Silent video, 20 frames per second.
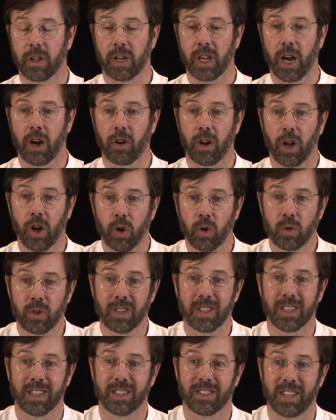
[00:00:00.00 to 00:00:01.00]
our own
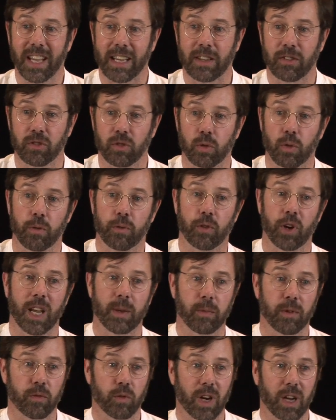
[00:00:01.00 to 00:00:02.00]
contextual frame
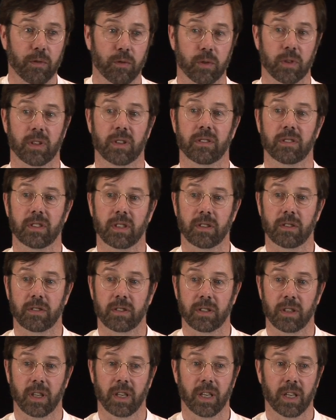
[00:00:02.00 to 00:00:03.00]
of reference.